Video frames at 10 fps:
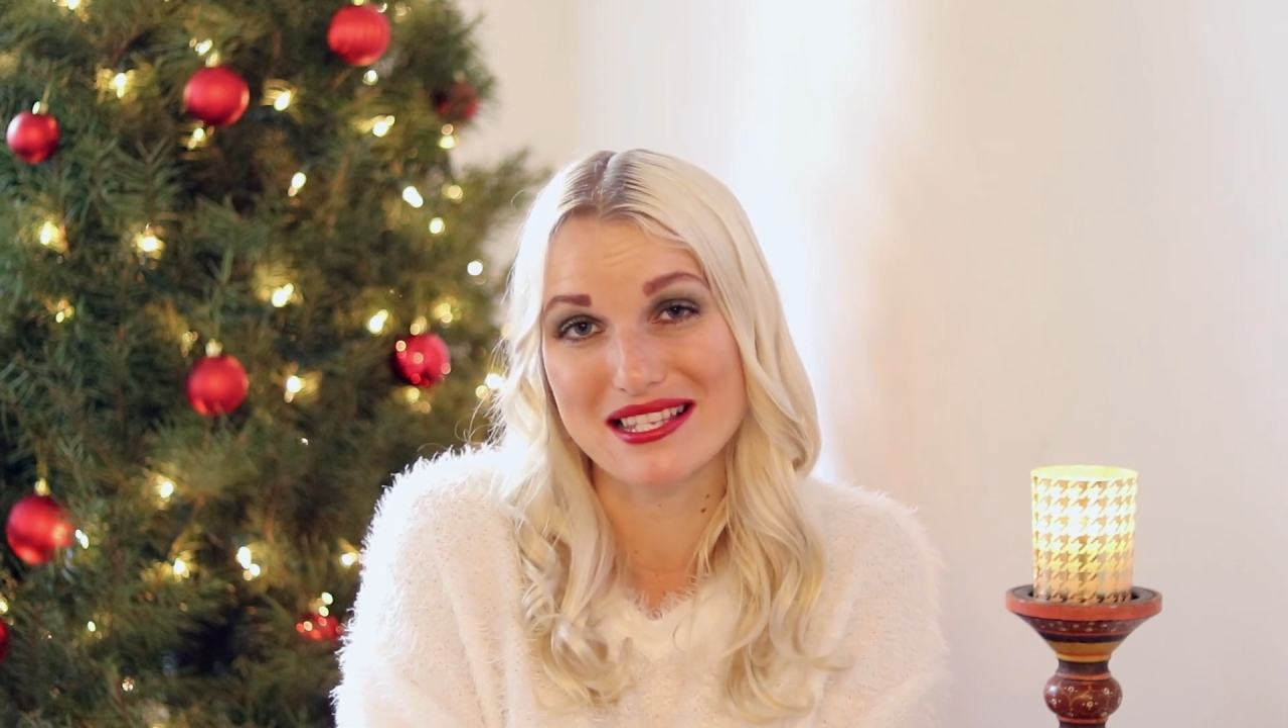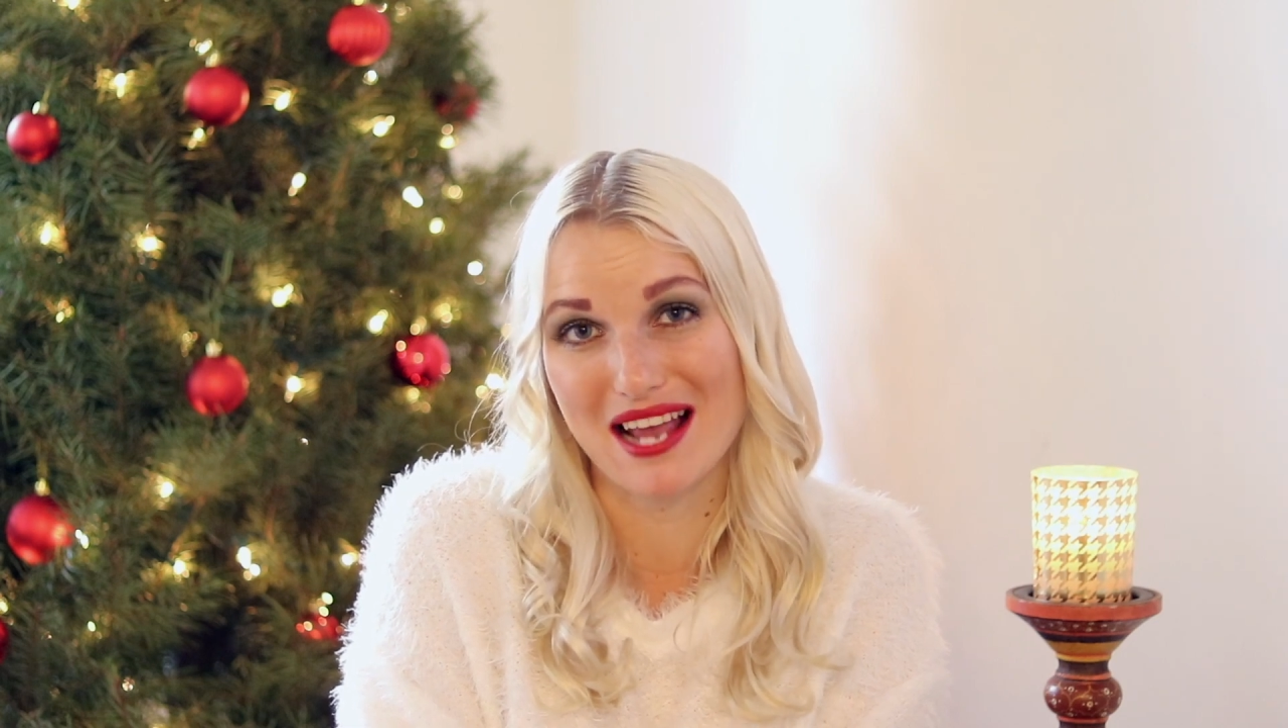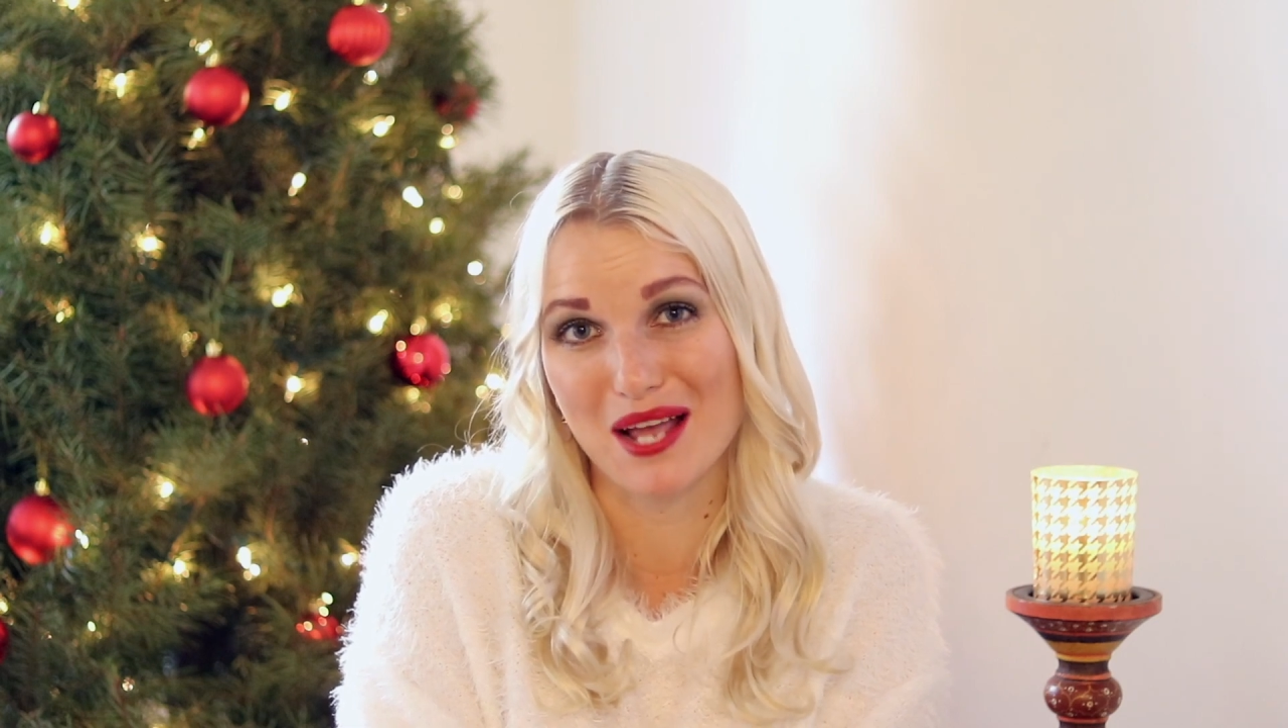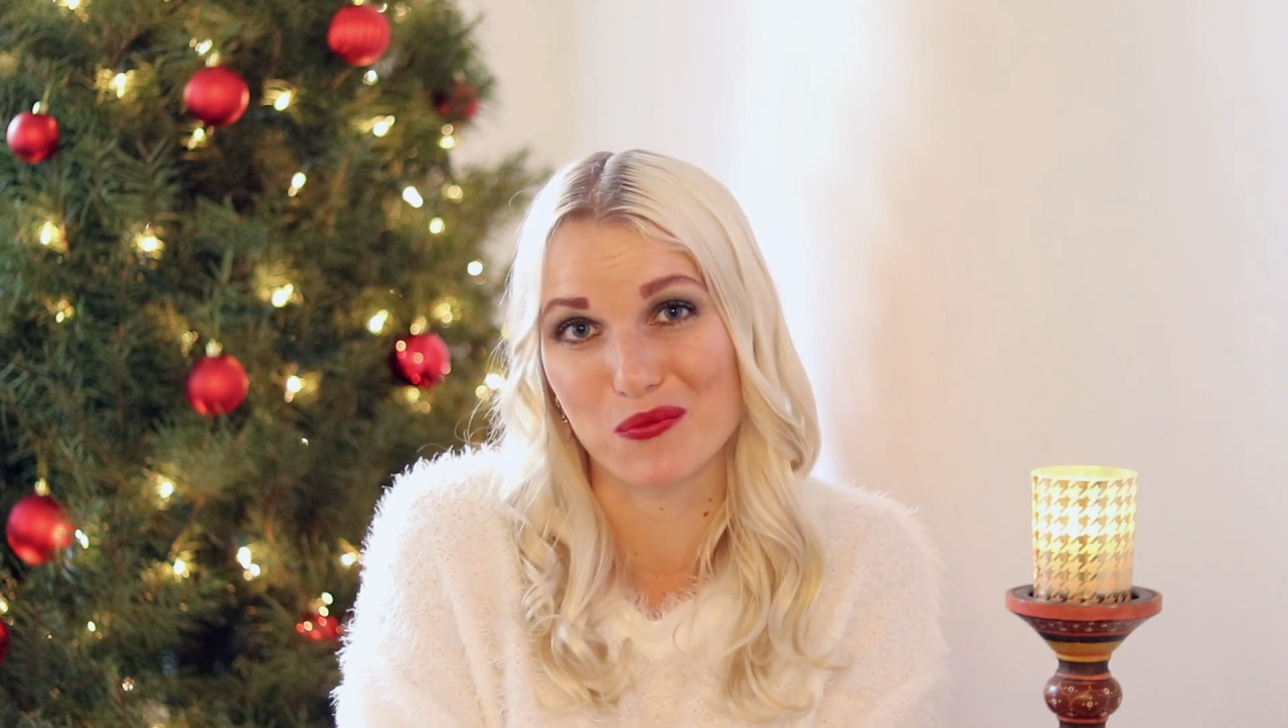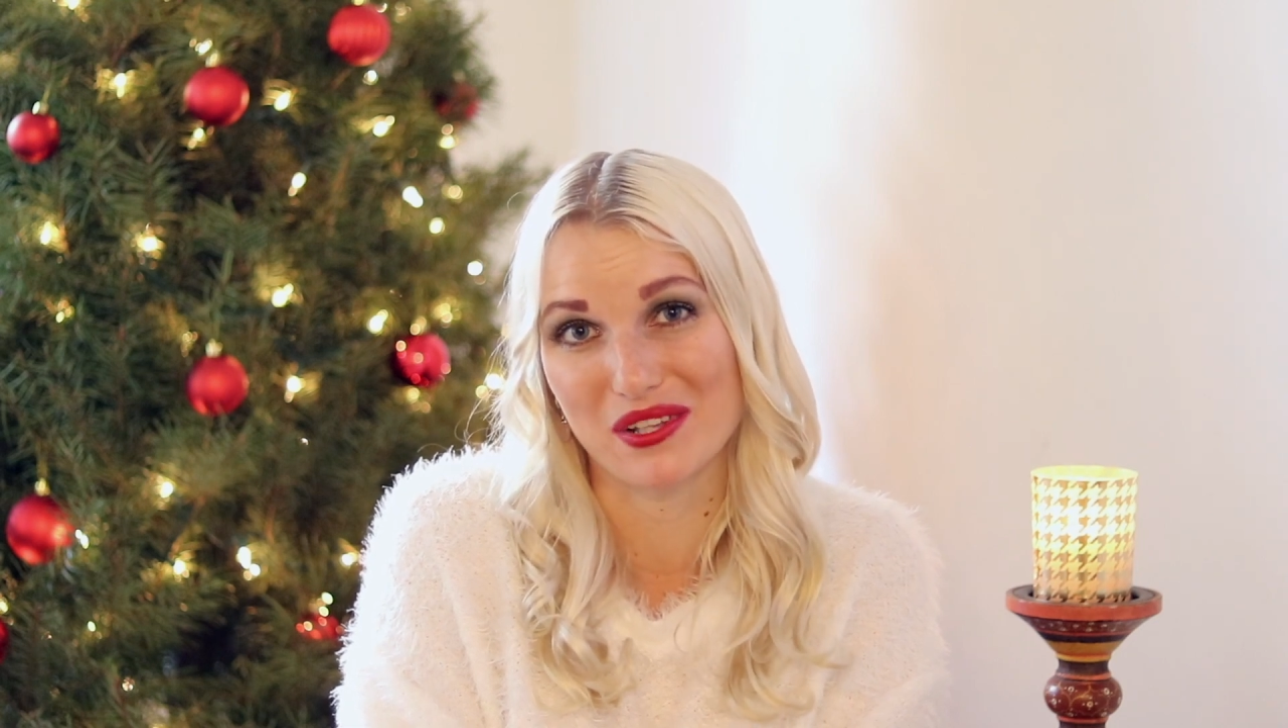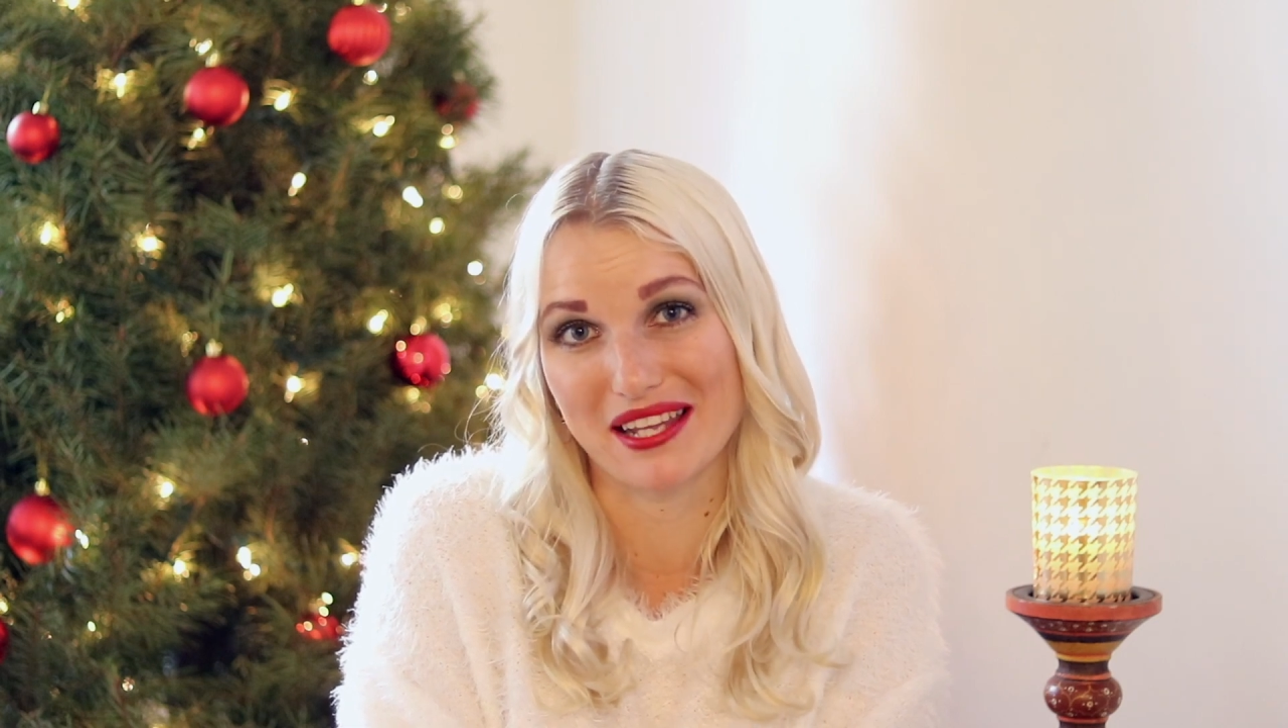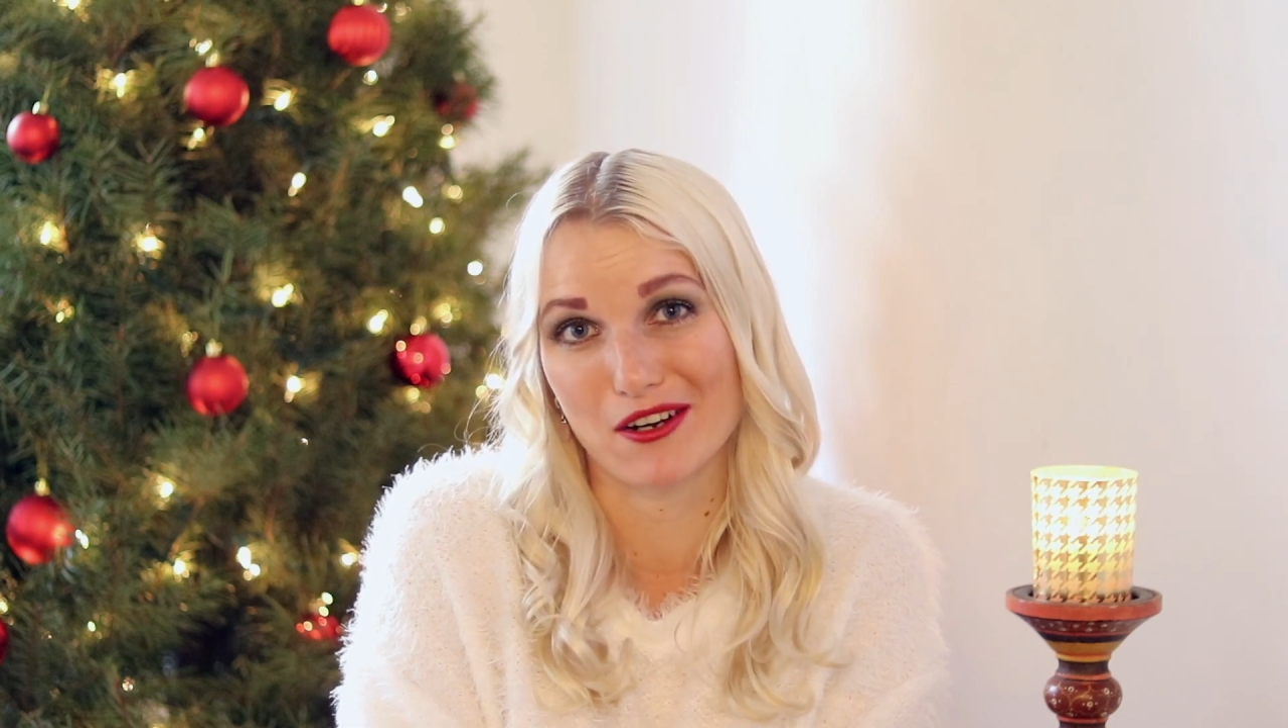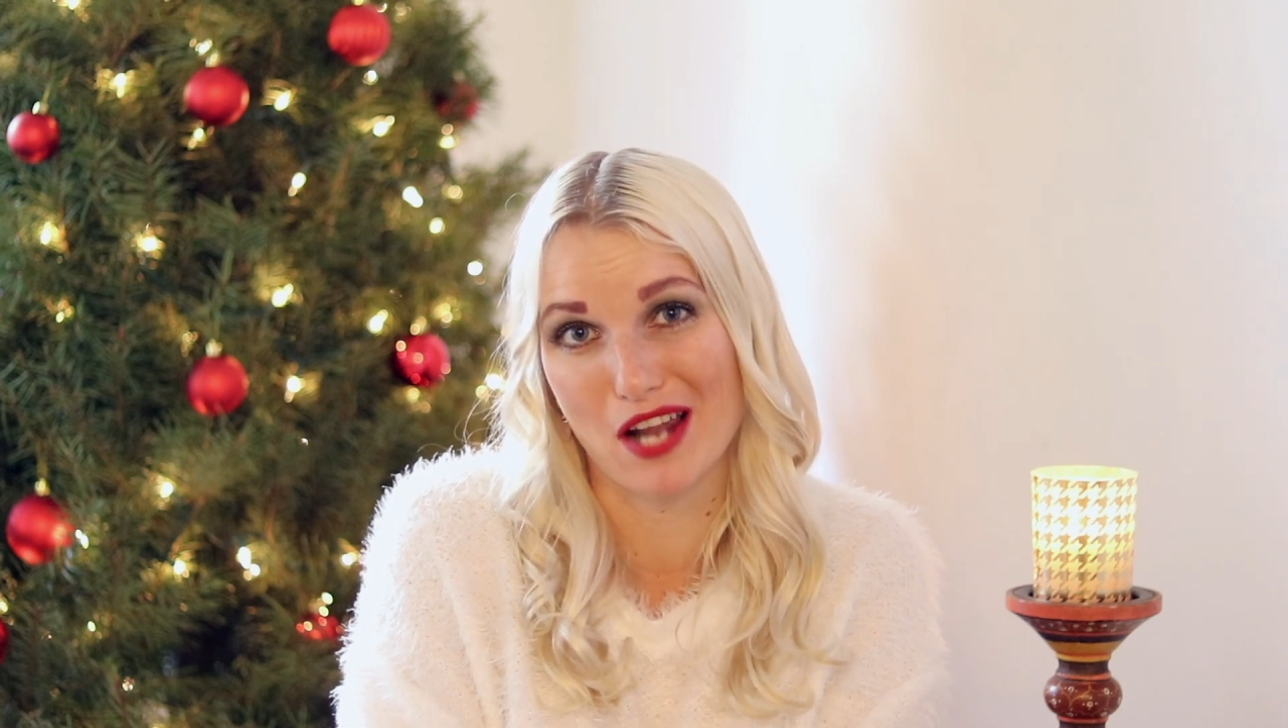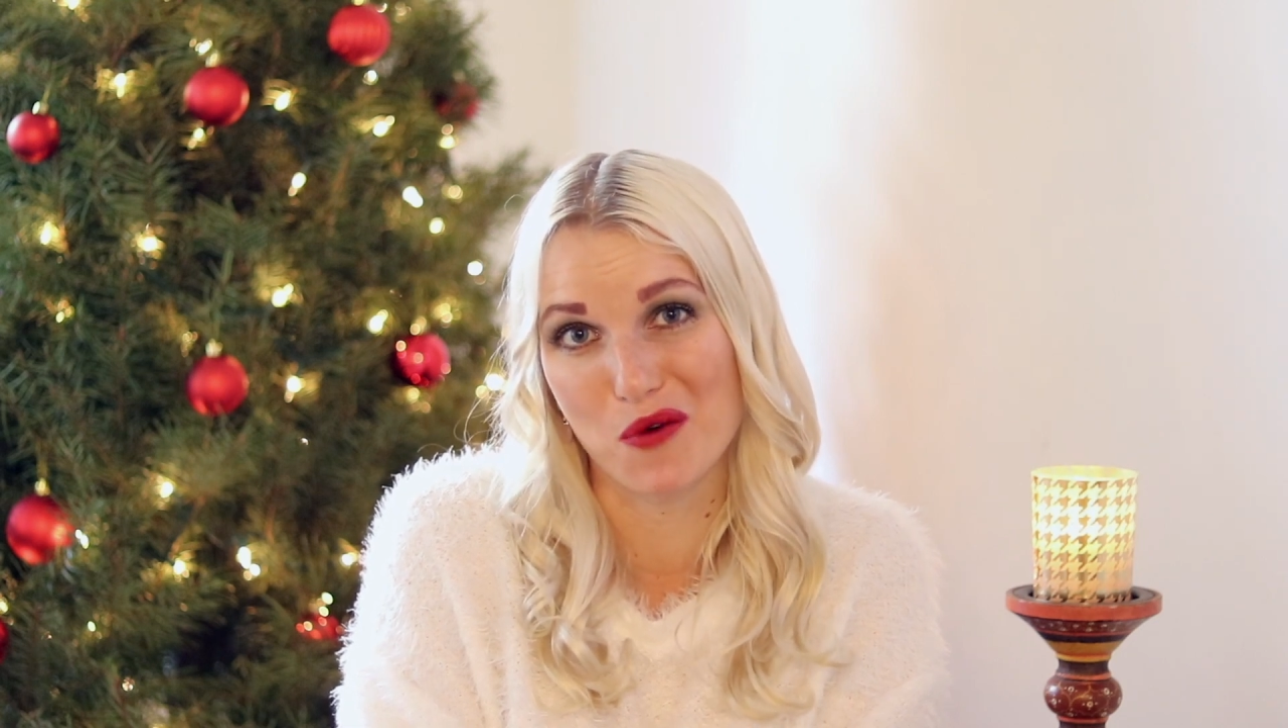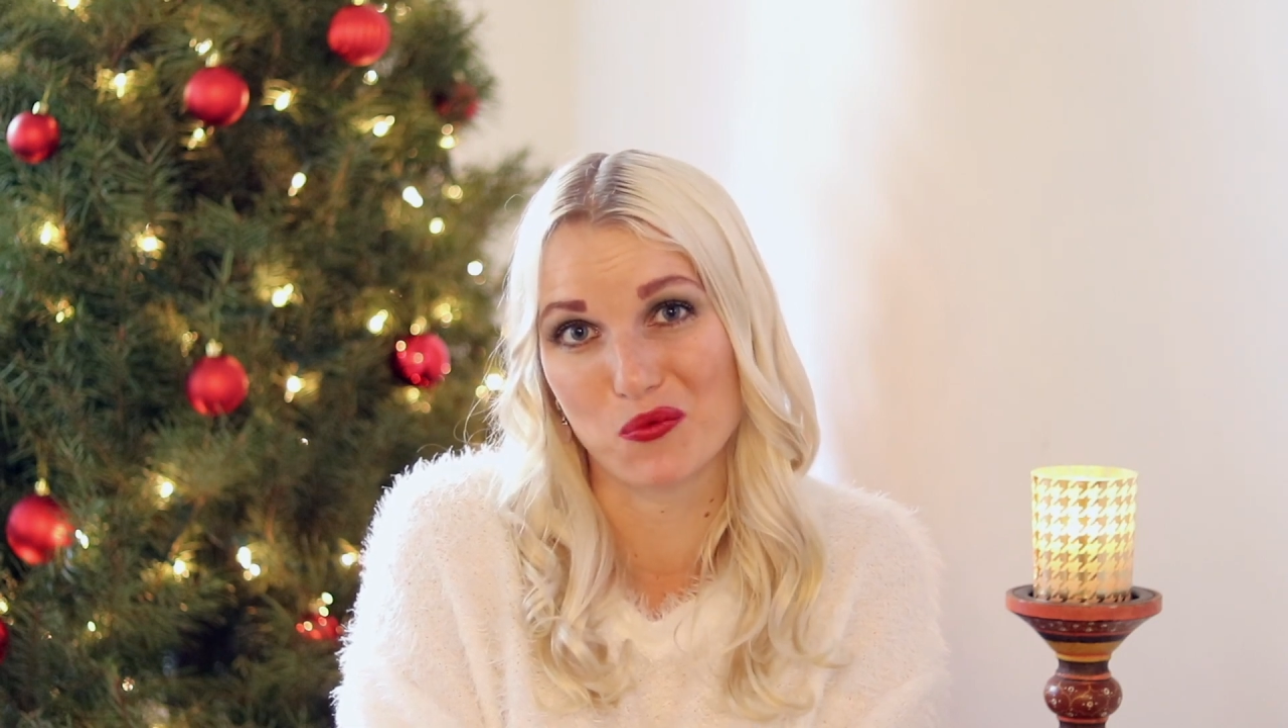time with
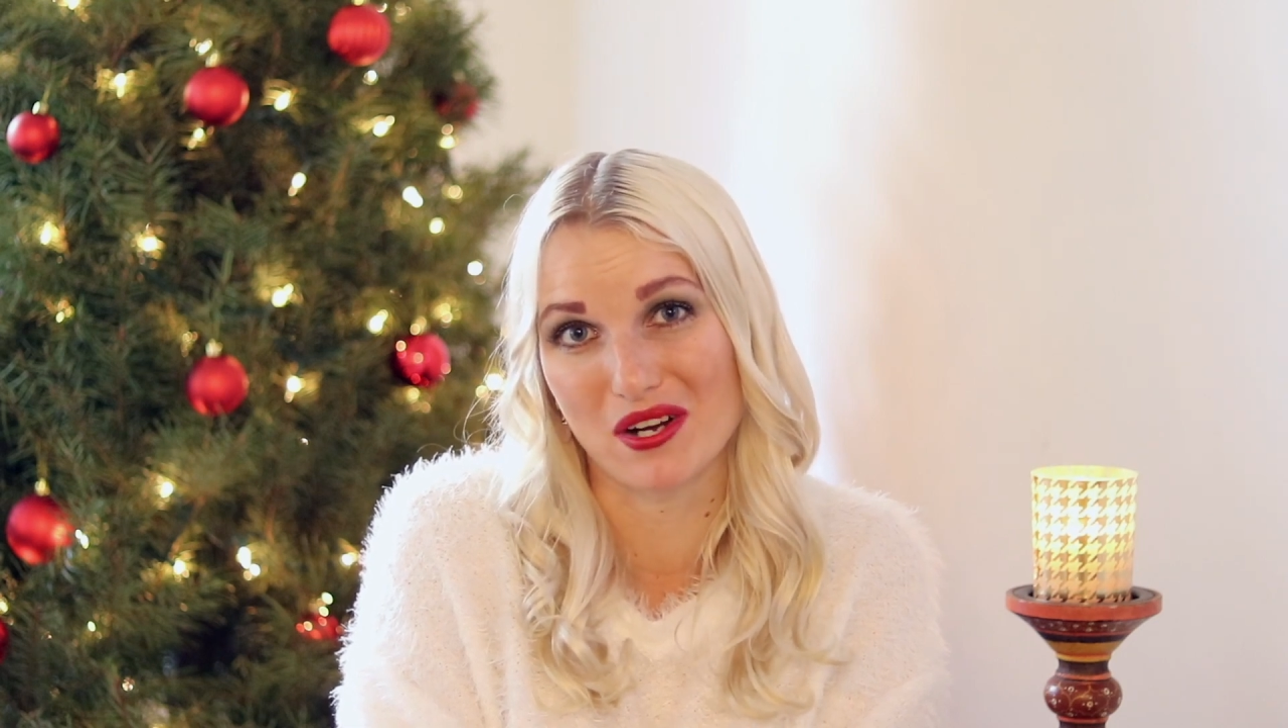their loved